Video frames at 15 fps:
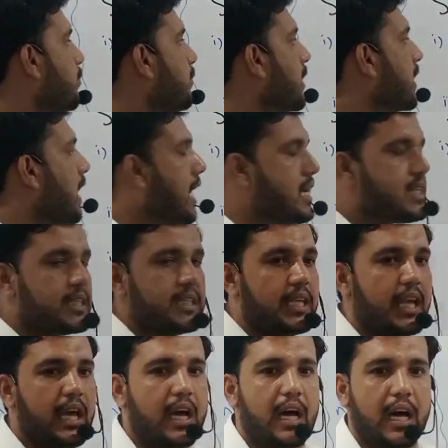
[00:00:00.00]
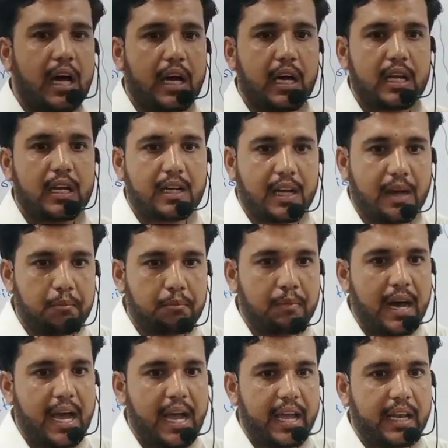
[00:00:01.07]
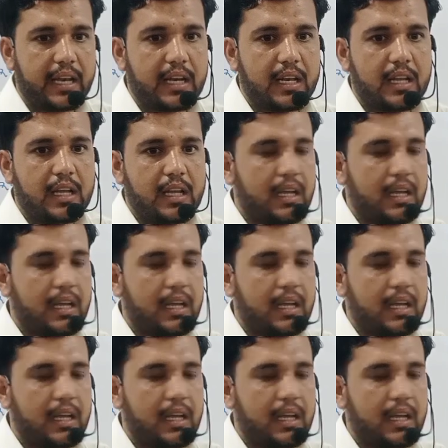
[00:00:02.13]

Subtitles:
because they are combined.